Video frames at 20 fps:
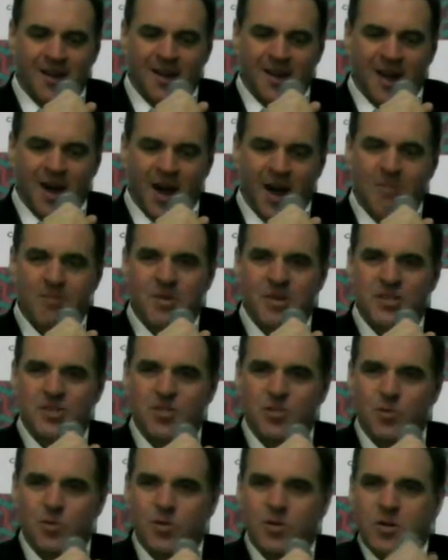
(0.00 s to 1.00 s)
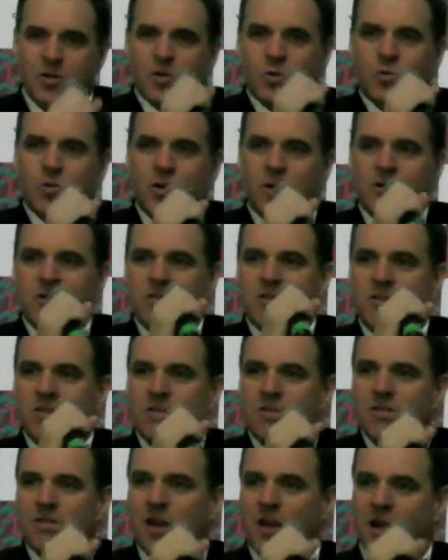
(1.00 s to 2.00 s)
I'm a historian who works
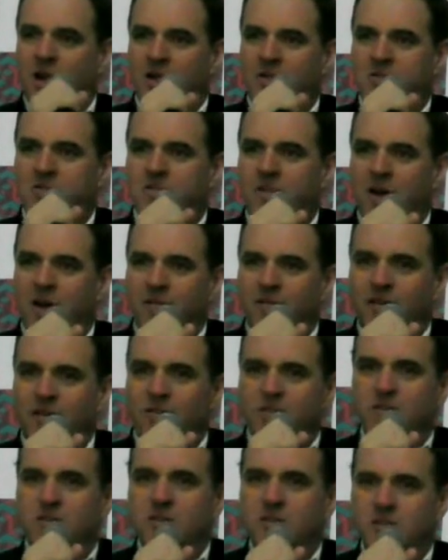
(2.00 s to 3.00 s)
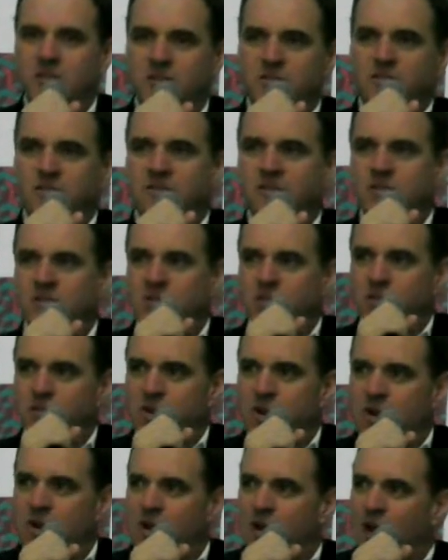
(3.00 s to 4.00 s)
on the last 500 years of
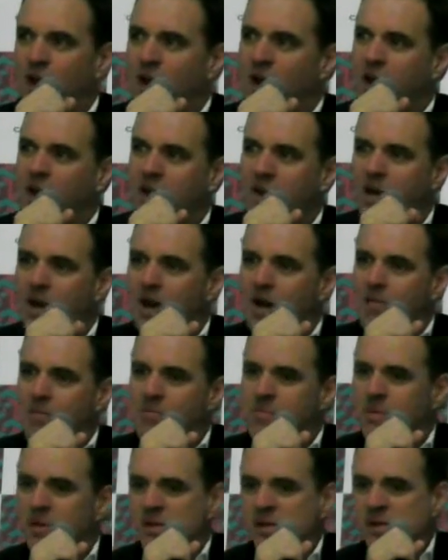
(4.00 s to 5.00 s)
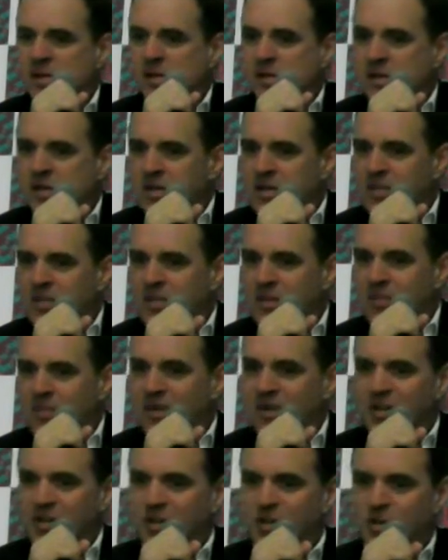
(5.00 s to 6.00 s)
history. I am
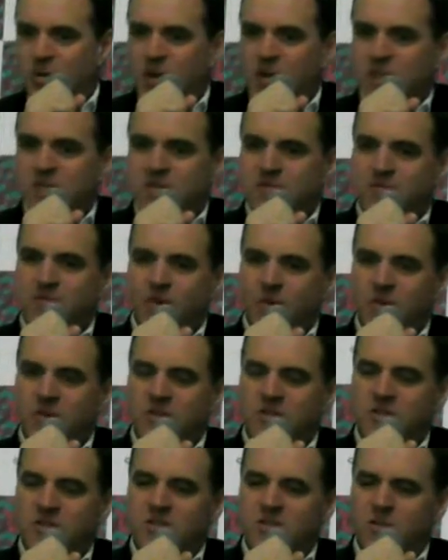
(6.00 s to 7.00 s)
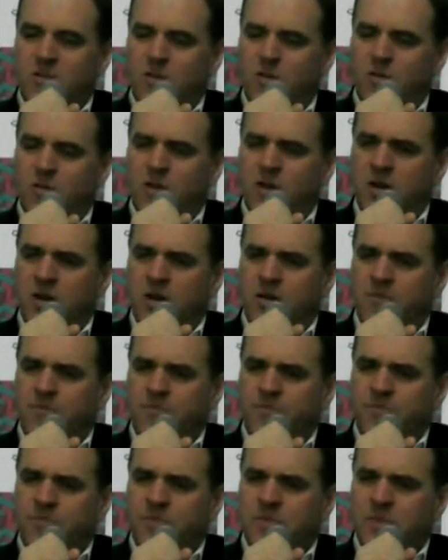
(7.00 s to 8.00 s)
somebody who has focused his
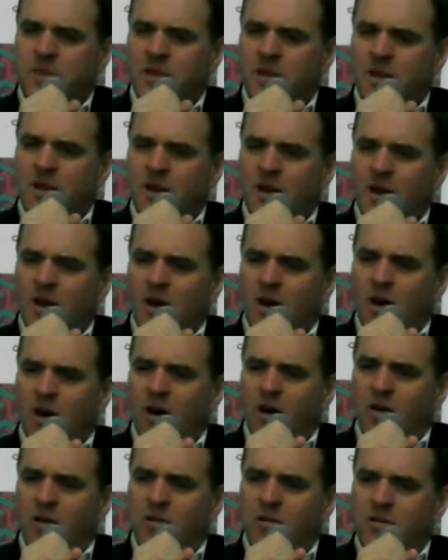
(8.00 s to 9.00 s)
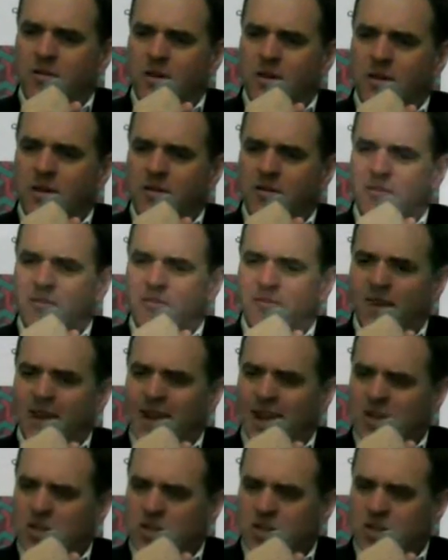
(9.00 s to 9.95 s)
career on financial